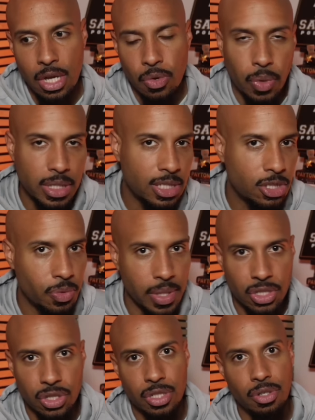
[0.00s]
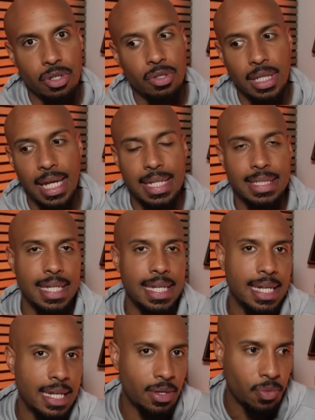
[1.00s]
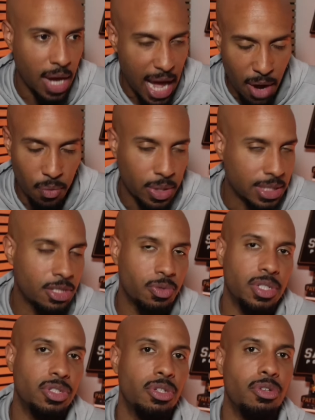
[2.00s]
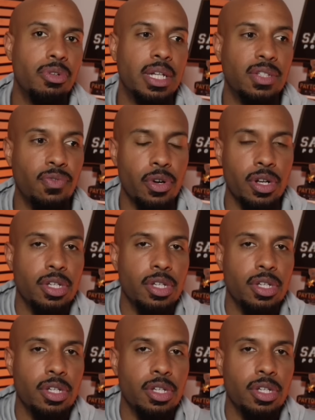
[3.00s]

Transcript: what situations they're utilized in, what situations they're utilized for.